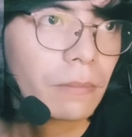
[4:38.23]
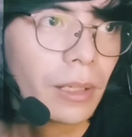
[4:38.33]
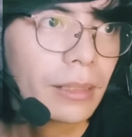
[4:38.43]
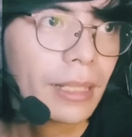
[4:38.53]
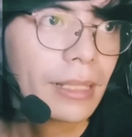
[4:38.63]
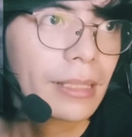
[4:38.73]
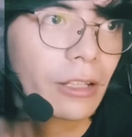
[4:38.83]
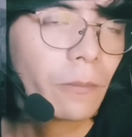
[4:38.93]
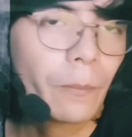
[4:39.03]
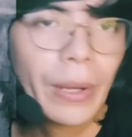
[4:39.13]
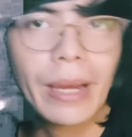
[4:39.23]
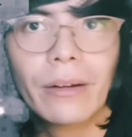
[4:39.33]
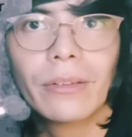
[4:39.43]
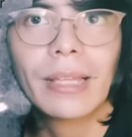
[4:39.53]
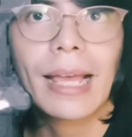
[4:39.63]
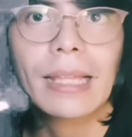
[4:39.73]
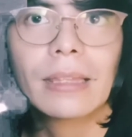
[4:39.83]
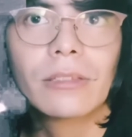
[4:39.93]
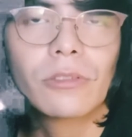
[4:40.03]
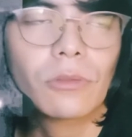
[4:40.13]
but compare that
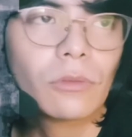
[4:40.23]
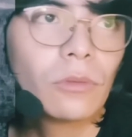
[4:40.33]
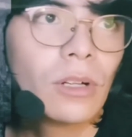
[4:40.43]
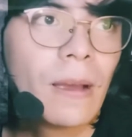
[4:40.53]
to